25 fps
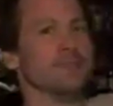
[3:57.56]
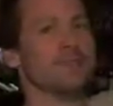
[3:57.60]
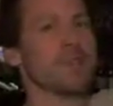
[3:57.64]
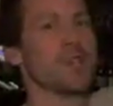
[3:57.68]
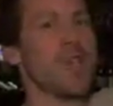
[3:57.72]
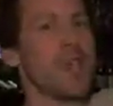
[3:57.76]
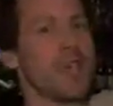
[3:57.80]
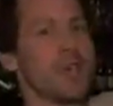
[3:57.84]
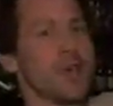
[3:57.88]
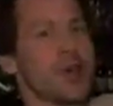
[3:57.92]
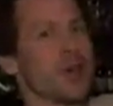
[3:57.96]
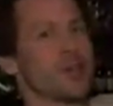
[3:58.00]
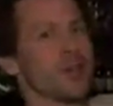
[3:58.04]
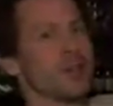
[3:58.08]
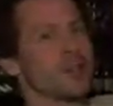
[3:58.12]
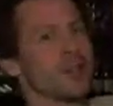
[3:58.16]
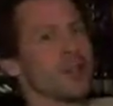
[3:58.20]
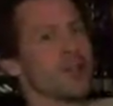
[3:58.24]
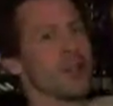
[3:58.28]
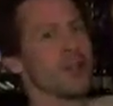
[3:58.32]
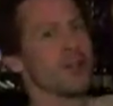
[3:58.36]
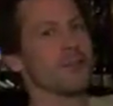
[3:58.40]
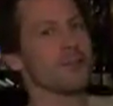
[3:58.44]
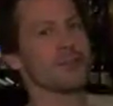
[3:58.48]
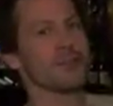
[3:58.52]
Take care of
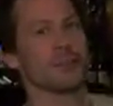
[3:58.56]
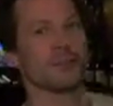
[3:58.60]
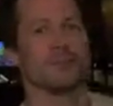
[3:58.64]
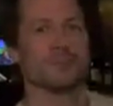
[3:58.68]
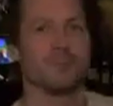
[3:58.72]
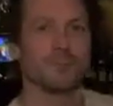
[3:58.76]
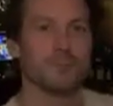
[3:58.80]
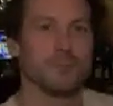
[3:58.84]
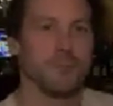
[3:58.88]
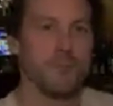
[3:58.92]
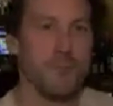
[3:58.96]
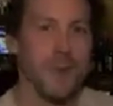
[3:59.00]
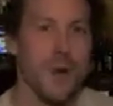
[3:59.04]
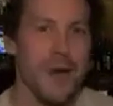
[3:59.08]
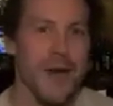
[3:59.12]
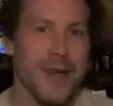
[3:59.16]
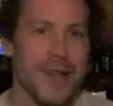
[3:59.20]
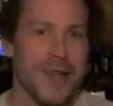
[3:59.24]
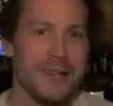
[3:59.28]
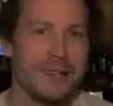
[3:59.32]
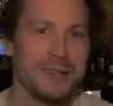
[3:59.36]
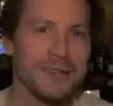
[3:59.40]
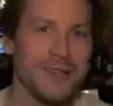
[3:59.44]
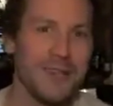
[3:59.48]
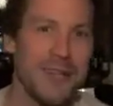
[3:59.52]
yourselves. Bye.
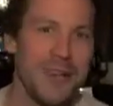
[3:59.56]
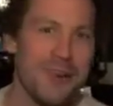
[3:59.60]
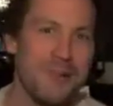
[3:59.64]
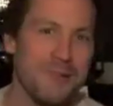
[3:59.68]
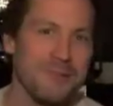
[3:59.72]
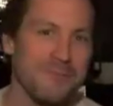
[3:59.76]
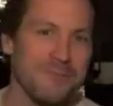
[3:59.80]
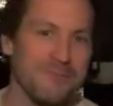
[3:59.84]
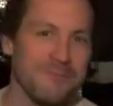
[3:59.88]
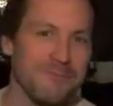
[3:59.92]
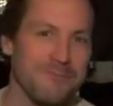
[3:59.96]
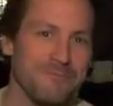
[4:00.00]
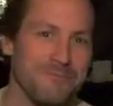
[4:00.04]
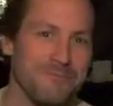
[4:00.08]
Ciao.